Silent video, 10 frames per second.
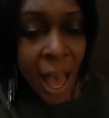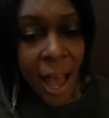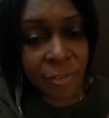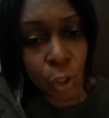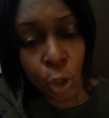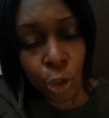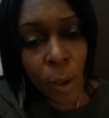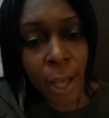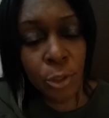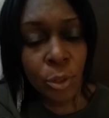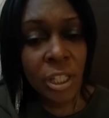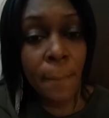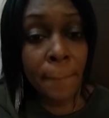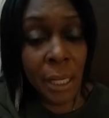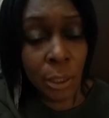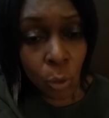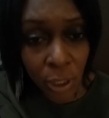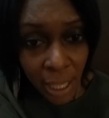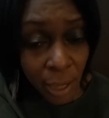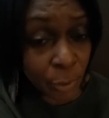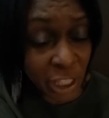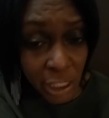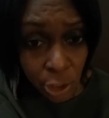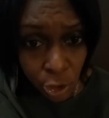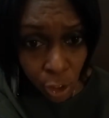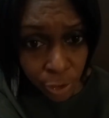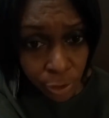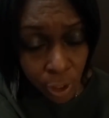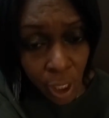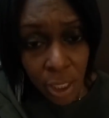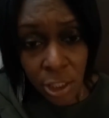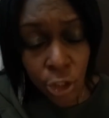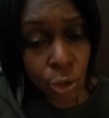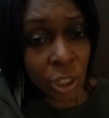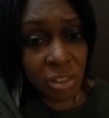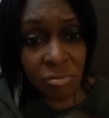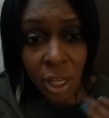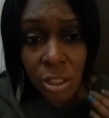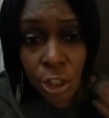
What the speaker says: I've told you how you can get money online with Kickstarter so that you can